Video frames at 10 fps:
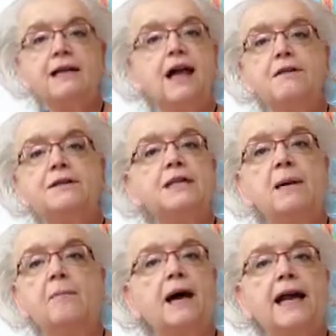loves
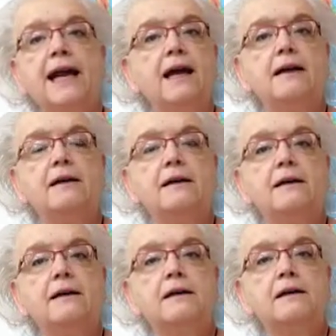somebody.
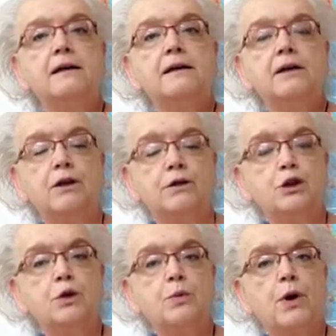Your
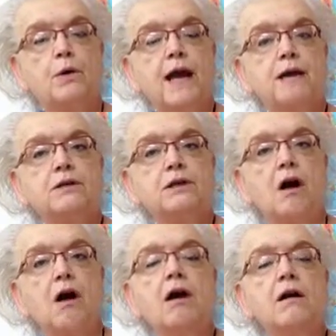2 pronouns
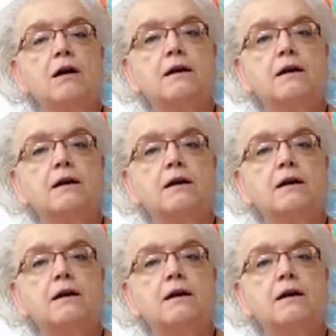are